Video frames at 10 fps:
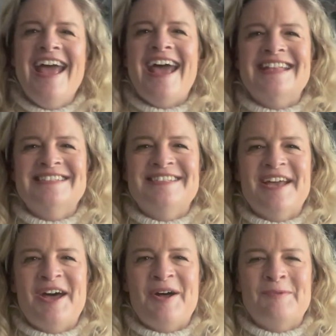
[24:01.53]
And
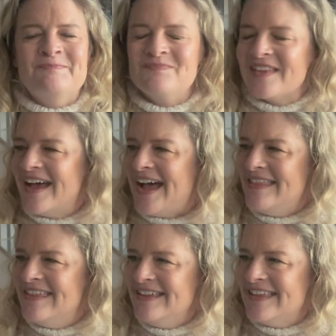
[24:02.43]
so I
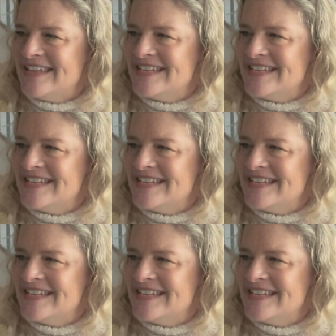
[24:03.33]
think that's